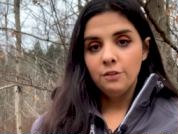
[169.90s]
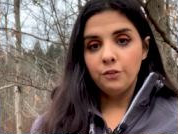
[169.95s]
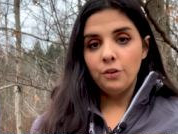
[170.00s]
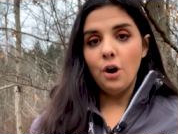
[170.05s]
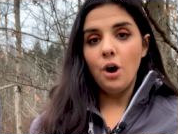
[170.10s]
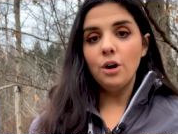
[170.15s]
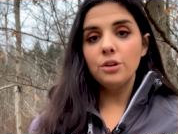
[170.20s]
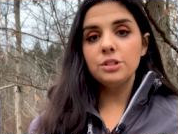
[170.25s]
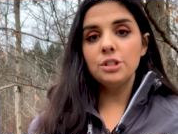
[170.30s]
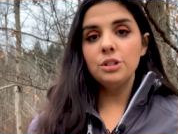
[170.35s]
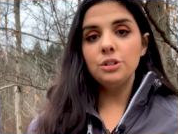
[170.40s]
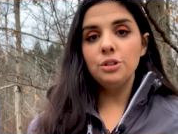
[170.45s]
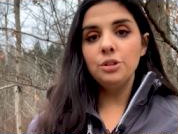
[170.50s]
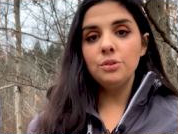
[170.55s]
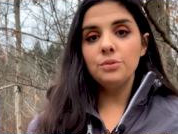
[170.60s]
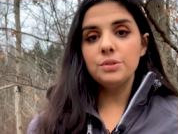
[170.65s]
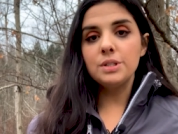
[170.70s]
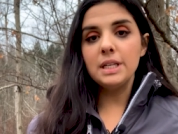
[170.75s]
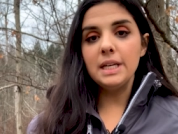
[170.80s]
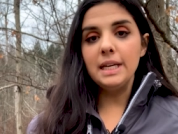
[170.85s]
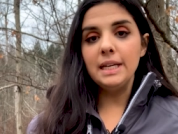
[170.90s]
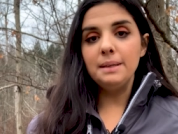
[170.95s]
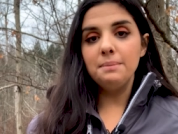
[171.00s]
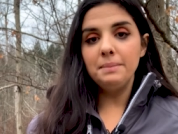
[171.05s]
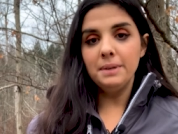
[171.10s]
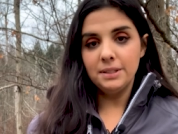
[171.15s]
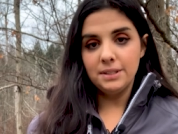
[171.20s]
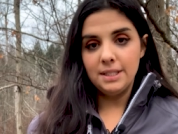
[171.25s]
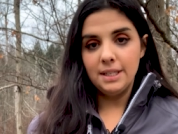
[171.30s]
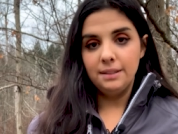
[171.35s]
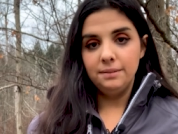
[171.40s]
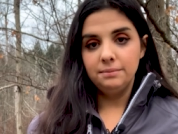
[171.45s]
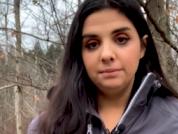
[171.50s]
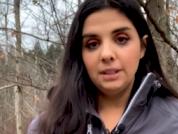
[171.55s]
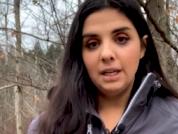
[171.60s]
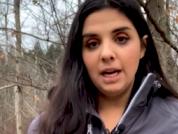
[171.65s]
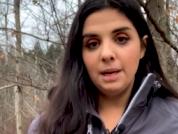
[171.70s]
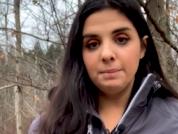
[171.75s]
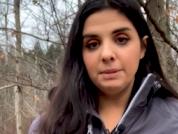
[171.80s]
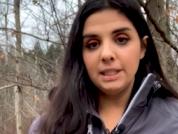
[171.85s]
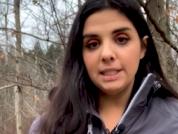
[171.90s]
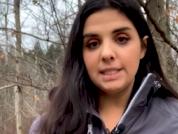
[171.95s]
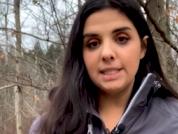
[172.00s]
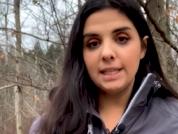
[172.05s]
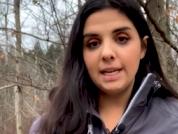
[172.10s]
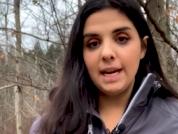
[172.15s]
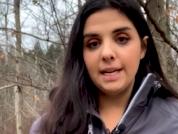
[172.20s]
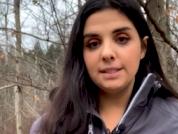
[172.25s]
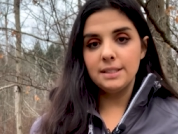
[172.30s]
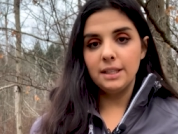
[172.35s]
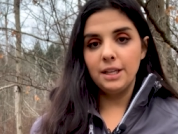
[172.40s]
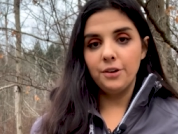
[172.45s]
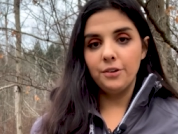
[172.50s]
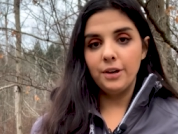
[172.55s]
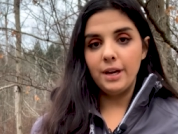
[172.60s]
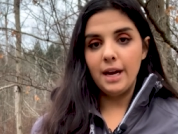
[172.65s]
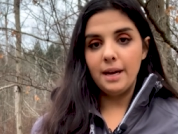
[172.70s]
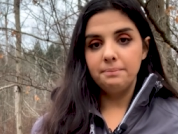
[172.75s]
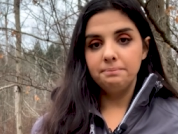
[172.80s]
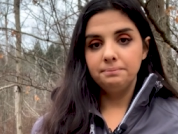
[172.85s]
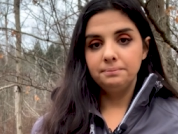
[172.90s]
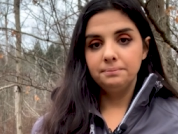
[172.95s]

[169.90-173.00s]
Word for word: For Halton News in Milton, I'm Melissa Candelaria.